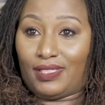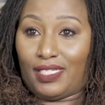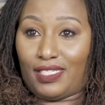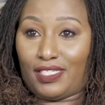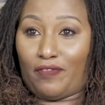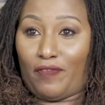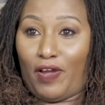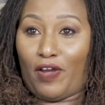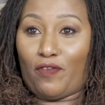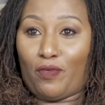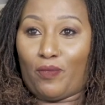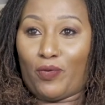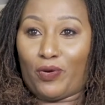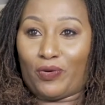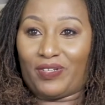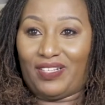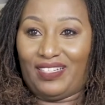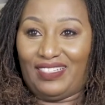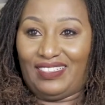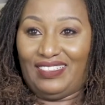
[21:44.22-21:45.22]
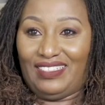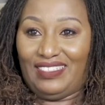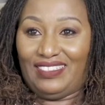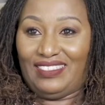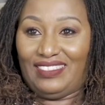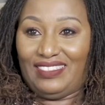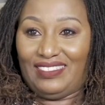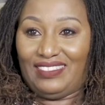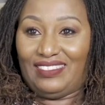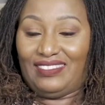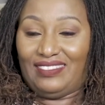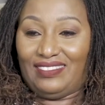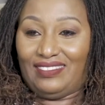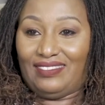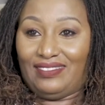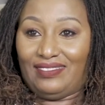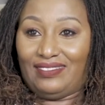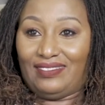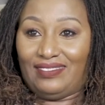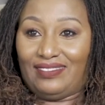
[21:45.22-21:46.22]
It's a survival mode. This is
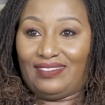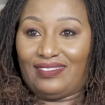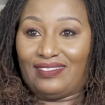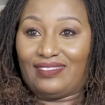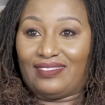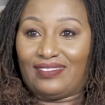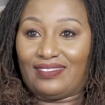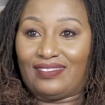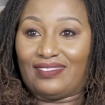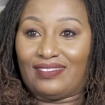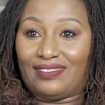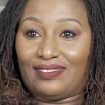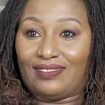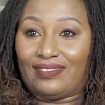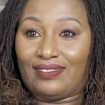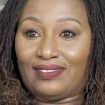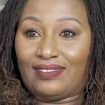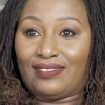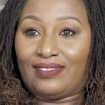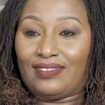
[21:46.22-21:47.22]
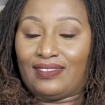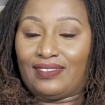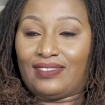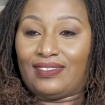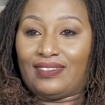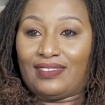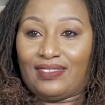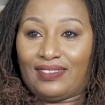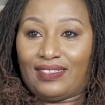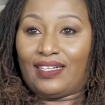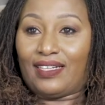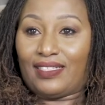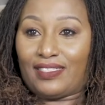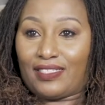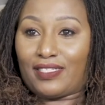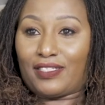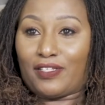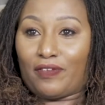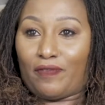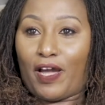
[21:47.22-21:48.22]
so like mind blowing.
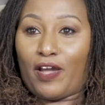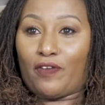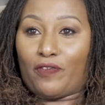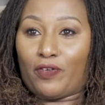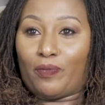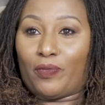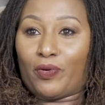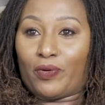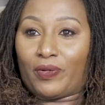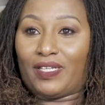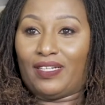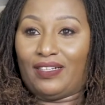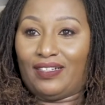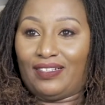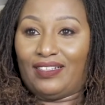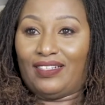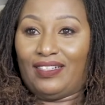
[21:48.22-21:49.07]
It's a survival mode.